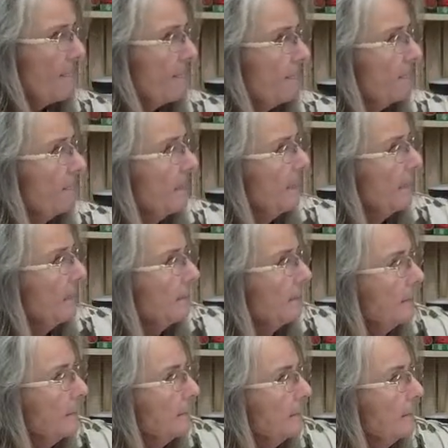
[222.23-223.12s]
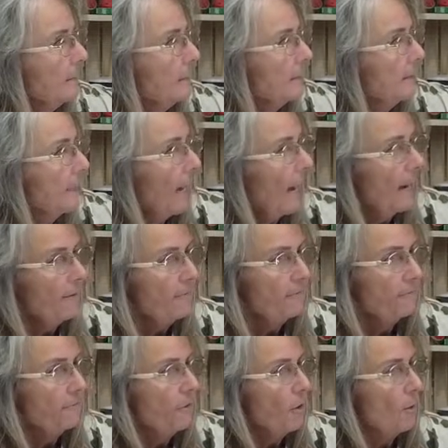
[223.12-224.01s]
These
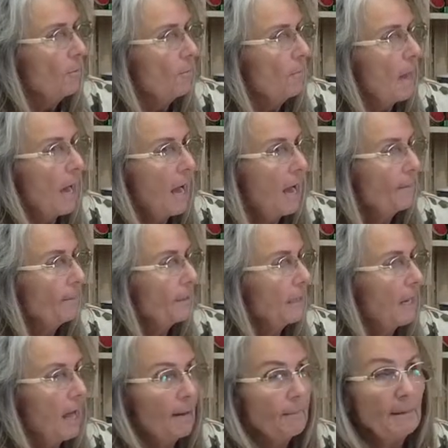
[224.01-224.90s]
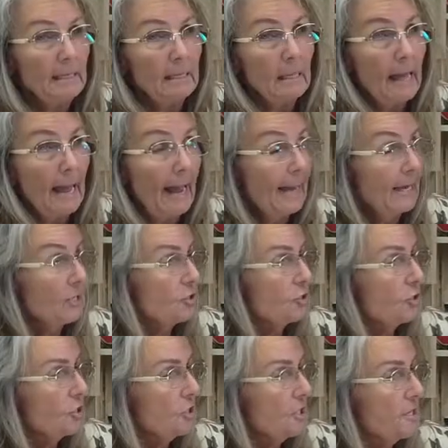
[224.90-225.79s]
came from Hobby Lobby
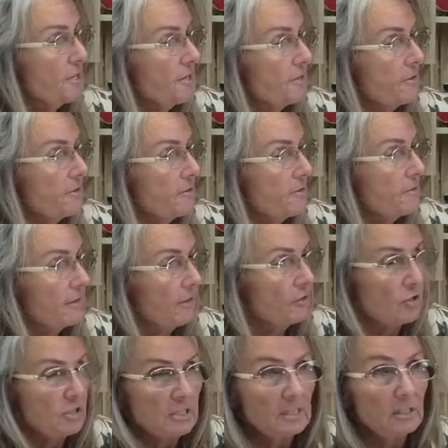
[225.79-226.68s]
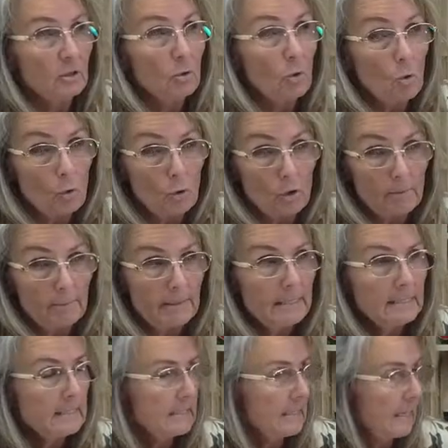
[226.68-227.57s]
last year. They're just little
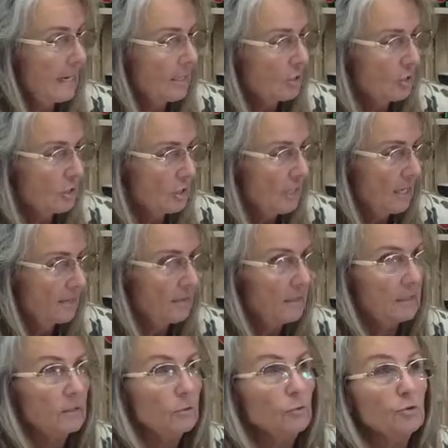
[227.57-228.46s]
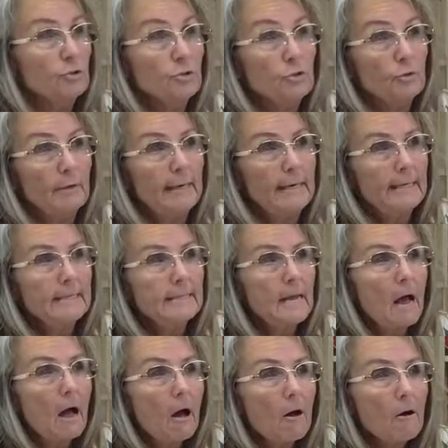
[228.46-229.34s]
ornaments, and I just cut the little strings
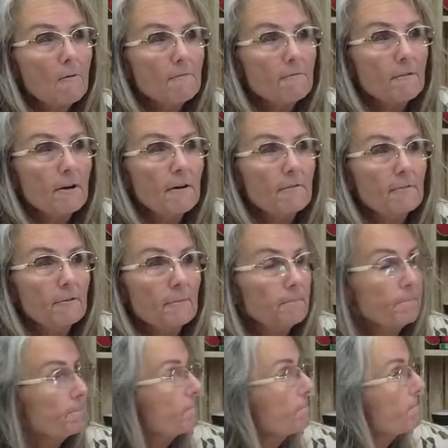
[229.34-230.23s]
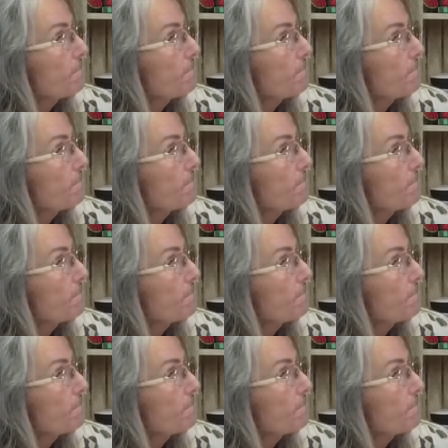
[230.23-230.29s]
off of them.